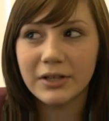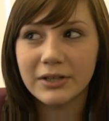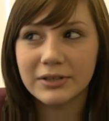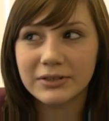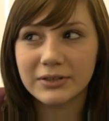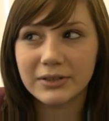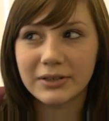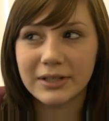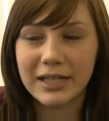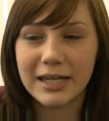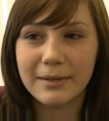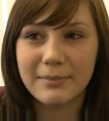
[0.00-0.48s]

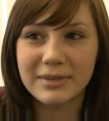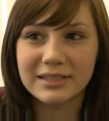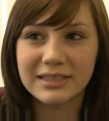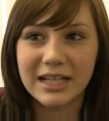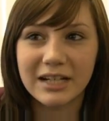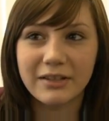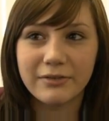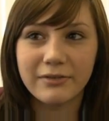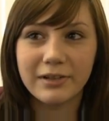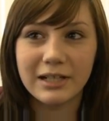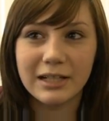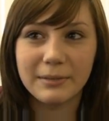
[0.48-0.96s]
So it came as
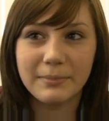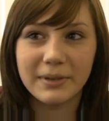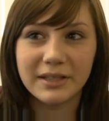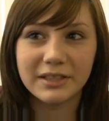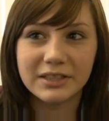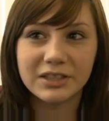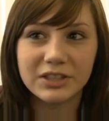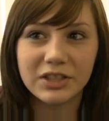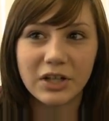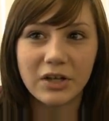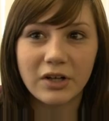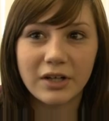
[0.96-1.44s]
like a really
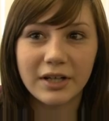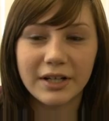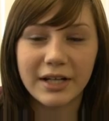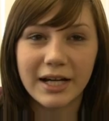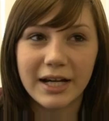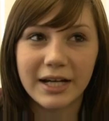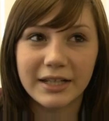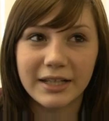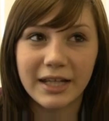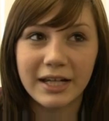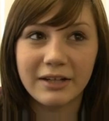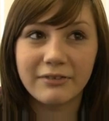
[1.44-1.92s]
big shock, and I
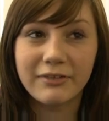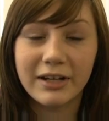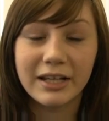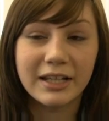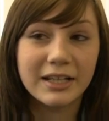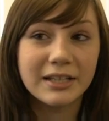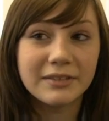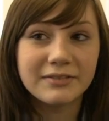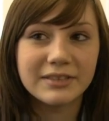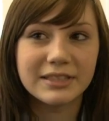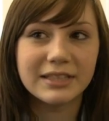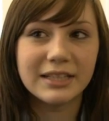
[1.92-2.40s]
had like
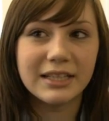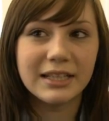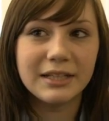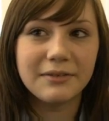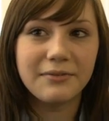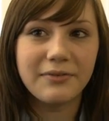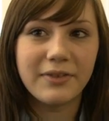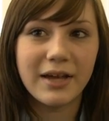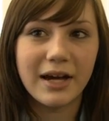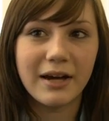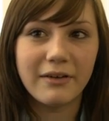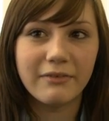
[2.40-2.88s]
relatives that
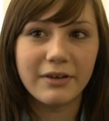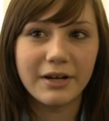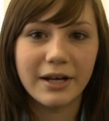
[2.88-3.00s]
lived there,